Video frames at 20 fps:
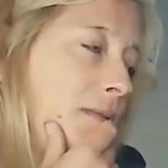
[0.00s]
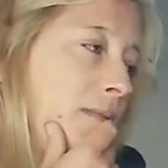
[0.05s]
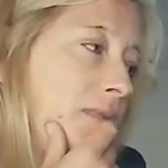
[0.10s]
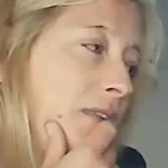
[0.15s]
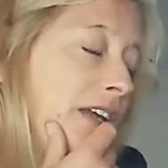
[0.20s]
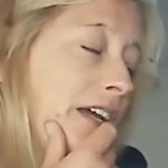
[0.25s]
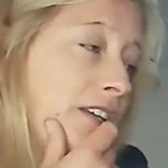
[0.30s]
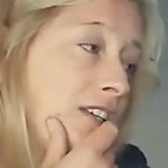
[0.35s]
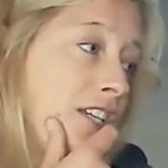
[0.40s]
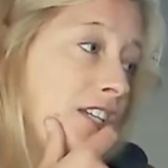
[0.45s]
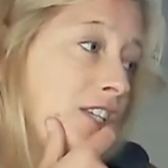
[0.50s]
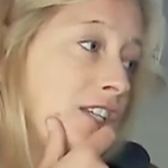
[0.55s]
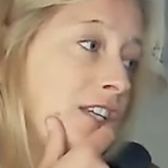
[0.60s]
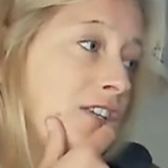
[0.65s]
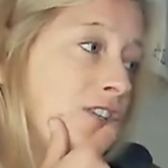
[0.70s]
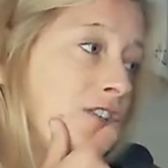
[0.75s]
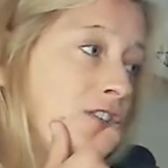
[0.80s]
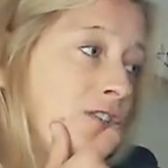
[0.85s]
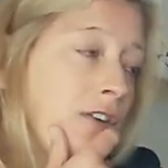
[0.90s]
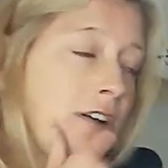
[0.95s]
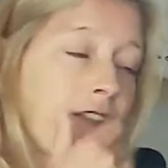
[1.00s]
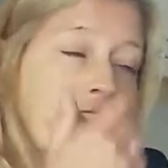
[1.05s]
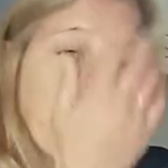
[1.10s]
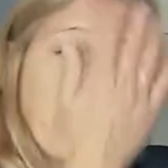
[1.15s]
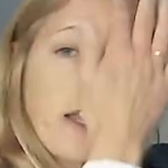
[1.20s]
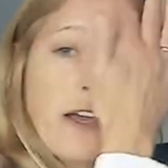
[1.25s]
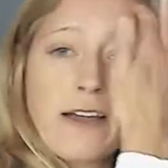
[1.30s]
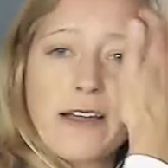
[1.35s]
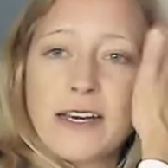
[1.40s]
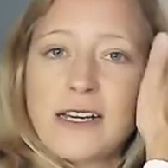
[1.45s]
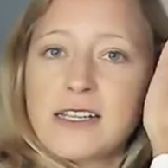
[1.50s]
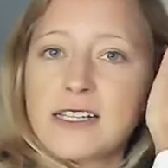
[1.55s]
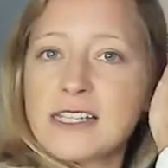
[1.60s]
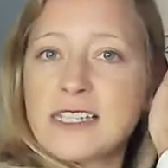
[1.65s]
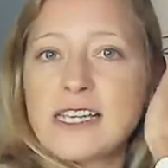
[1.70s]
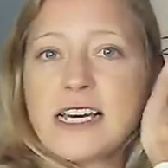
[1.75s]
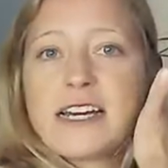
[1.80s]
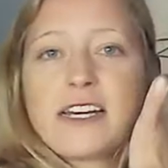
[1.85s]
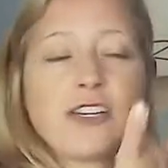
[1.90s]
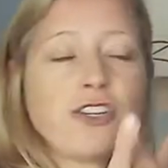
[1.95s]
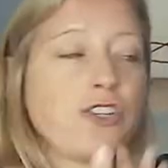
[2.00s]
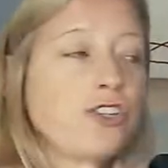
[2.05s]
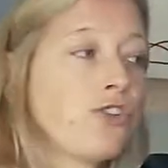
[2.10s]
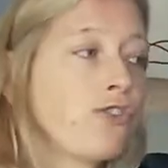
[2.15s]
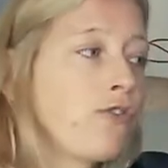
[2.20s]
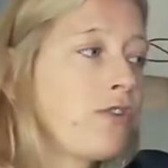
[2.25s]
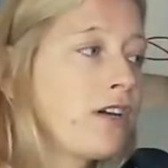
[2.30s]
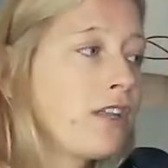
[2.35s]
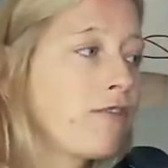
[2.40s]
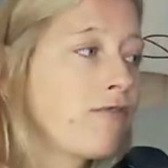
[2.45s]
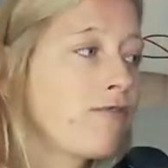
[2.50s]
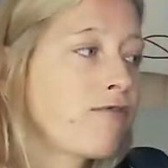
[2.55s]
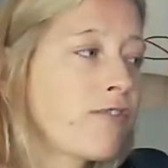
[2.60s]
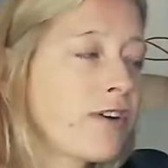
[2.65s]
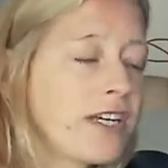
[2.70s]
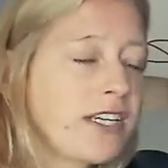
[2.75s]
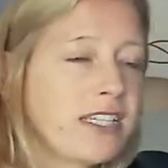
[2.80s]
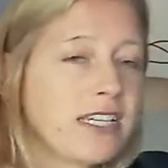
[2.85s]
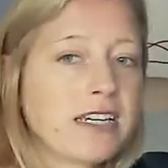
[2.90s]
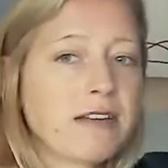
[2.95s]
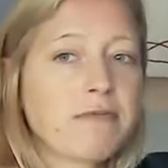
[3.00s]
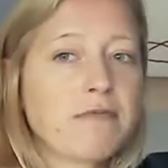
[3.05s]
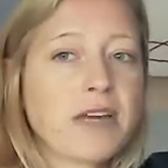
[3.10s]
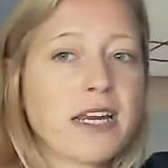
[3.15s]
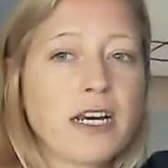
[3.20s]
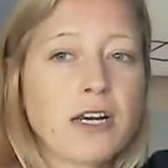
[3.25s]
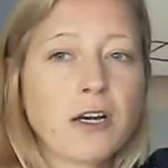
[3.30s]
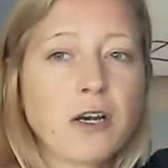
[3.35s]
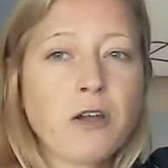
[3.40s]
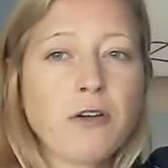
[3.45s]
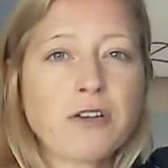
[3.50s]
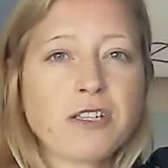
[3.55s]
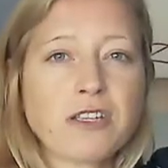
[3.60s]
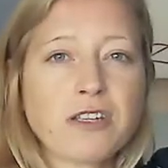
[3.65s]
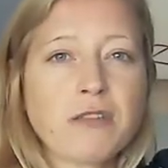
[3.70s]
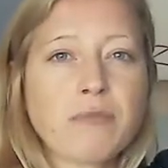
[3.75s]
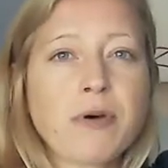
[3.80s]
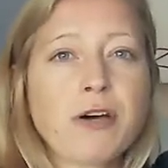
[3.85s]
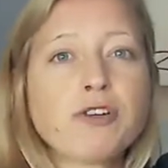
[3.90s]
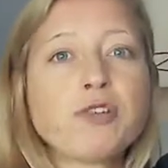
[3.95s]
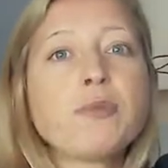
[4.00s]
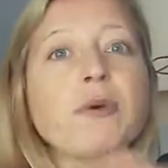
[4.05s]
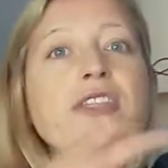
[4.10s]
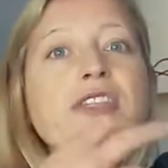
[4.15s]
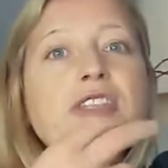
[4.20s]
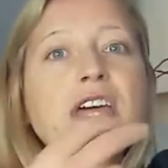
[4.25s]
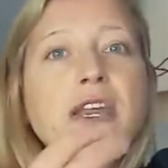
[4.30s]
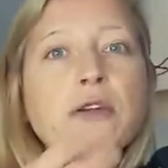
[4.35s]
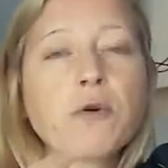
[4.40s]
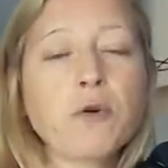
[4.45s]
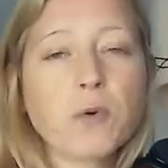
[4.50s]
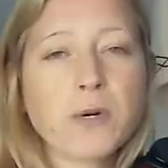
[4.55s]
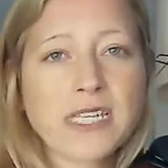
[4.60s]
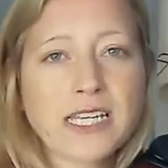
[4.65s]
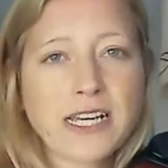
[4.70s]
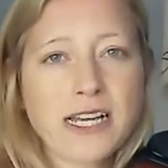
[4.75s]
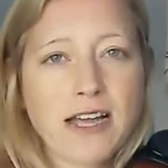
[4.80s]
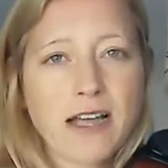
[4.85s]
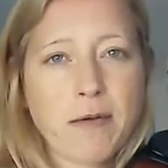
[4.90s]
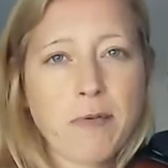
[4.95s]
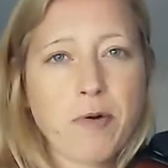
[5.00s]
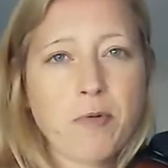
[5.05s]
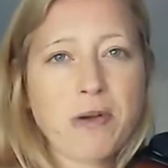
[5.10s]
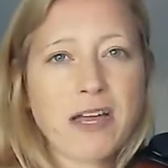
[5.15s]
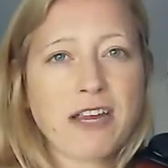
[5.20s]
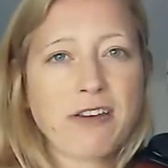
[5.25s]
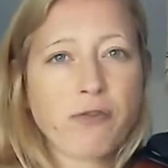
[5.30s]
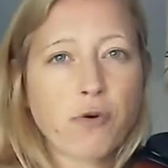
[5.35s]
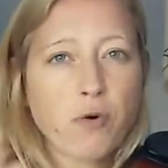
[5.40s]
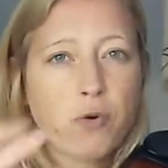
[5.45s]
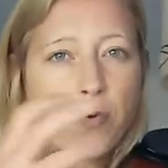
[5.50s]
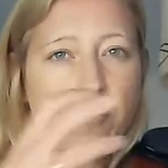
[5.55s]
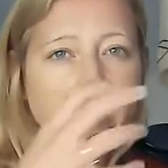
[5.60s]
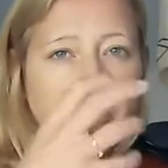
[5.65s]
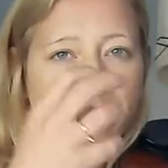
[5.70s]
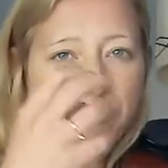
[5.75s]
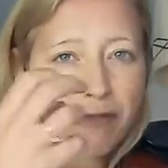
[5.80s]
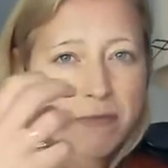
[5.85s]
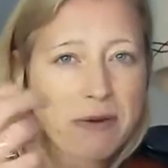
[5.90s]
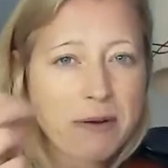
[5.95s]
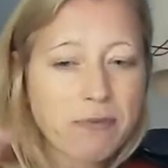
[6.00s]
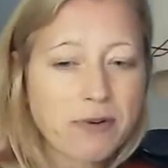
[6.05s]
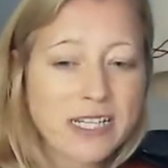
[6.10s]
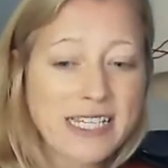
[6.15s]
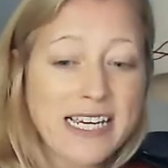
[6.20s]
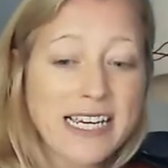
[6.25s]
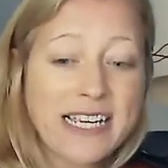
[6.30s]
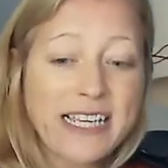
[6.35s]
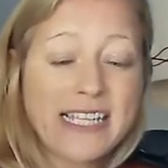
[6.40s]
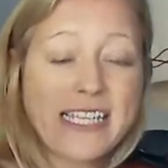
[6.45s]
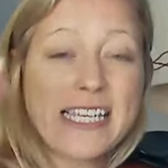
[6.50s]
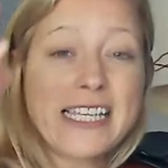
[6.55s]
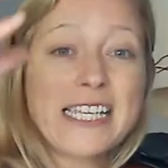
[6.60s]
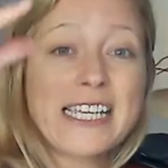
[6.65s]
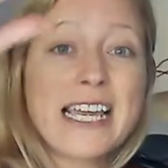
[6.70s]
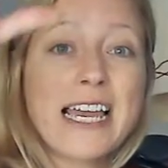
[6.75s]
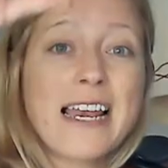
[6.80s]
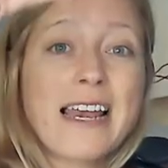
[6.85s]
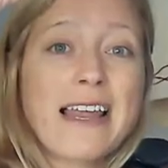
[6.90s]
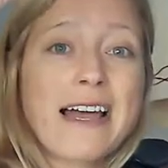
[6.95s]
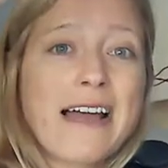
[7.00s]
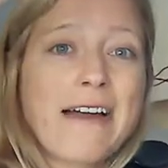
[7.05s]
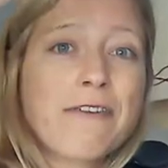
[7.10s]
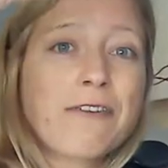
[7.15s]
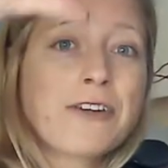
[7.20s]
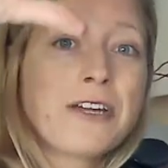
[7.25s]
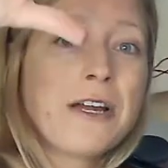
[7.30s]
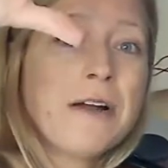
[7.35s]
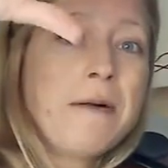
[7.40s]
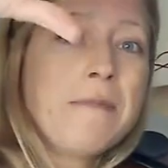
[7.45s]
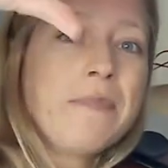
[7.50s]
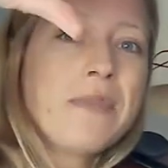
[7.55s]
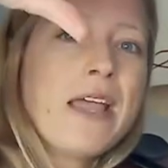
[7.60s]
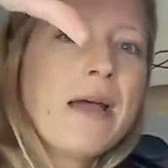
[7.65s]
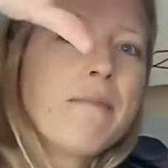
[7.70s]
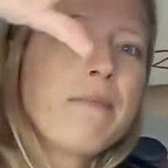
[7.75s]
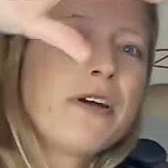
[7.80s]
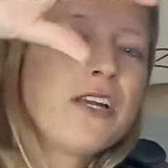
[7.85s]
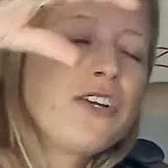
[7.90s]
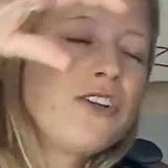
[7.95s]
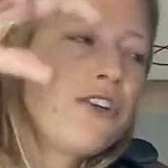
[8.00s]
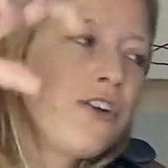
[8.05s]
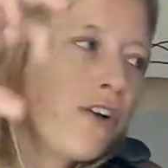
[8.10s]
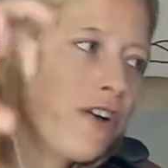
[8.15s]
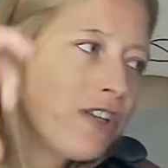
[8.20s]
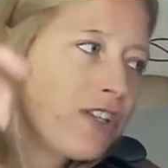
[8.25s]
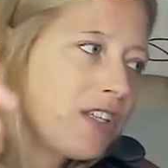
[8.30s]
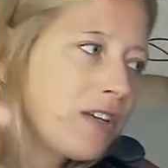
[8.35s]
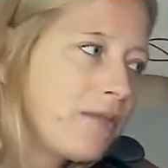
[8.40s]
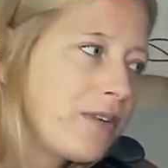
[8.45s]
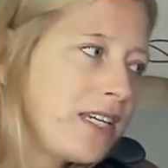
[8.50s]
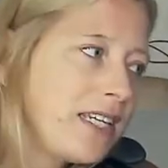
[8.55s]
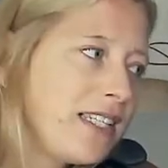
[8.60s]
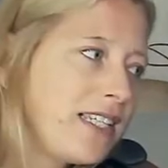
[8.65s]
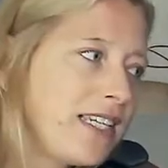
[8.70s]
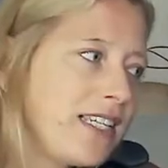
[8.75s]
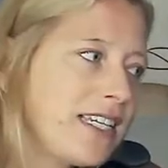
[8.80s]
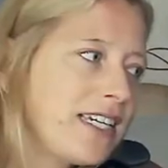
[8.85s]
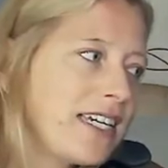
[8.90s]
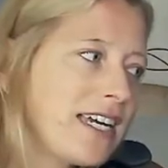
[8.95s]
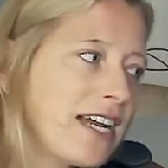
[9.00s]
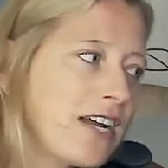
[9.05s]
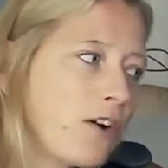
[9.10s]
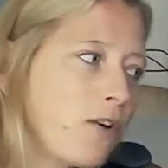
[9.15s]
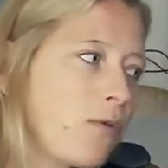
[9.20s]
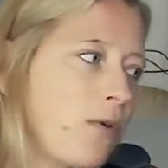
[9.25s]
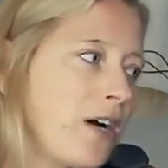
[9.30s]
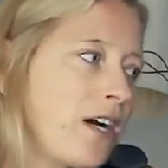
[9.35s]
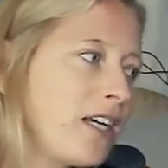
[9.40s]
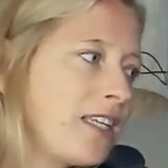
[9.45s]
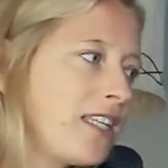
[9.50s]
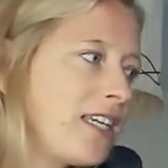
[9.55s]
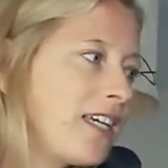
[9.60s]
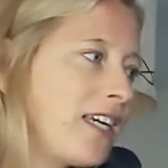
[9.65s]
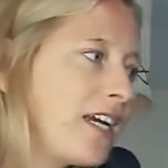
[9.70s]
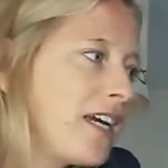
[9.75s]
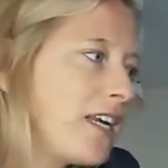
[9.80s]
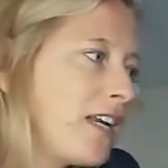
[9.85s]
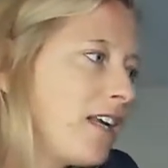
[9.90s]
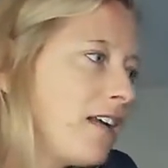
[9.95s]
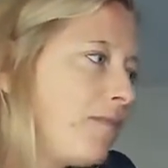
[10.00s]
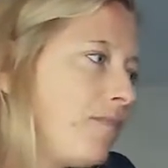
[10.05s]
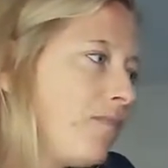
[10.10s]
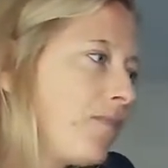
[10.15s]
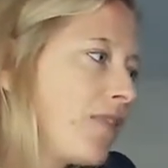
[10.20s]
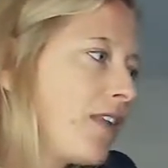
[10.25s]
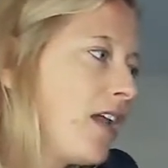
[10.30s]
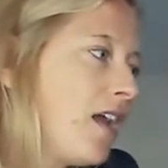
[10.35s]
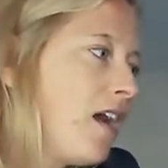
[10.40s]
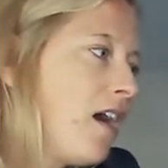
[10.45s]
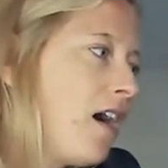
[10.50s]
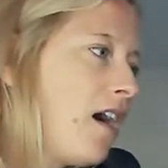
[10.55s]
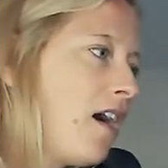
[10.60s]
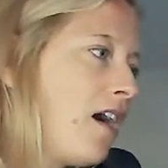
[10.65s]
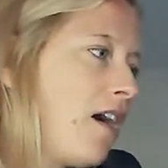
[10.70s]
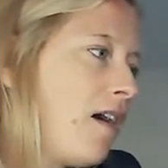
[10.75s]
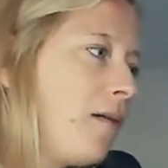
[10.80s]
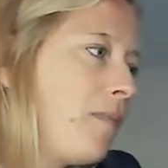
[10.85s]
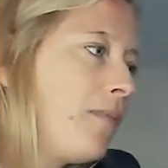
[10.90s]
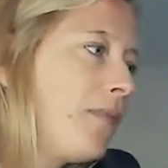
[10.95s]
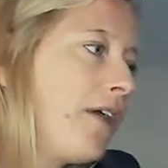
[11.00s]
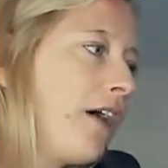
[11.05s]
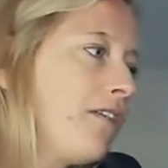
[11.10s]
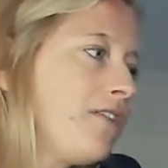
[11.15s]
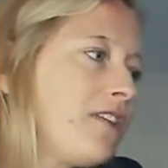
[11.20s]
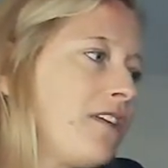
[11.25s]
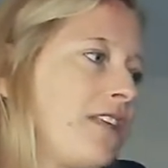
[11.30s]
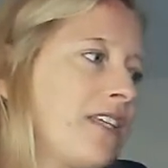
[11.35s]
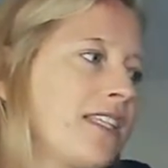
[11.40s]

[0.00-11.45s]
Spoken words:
yeah, just enjoy the lines and enjoy the phrasing and make lots of the bulge, but then always come away. Always remember, it's easy to get loud, but not so easy to get quiet again. I'll do the